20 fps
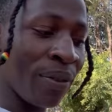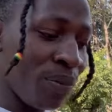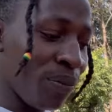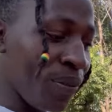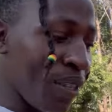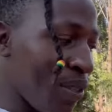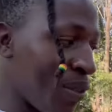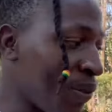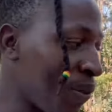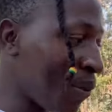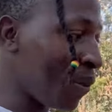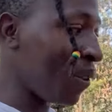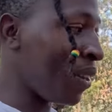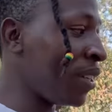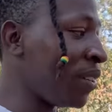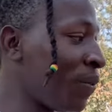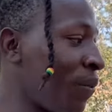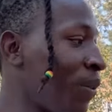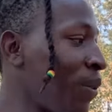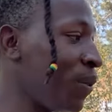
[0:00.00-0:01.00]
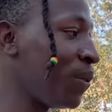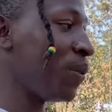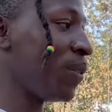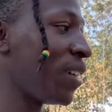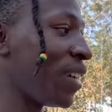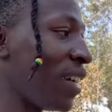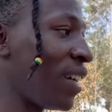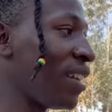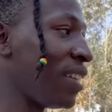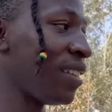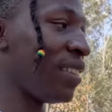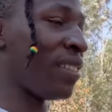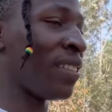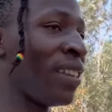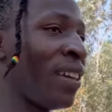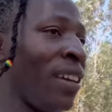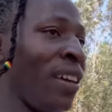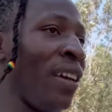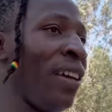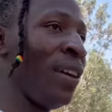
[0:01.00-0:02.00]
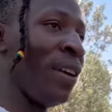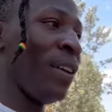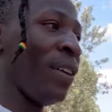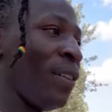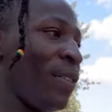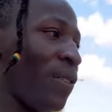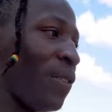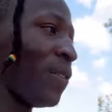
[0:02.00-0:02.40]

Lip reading: me to create for you guys. All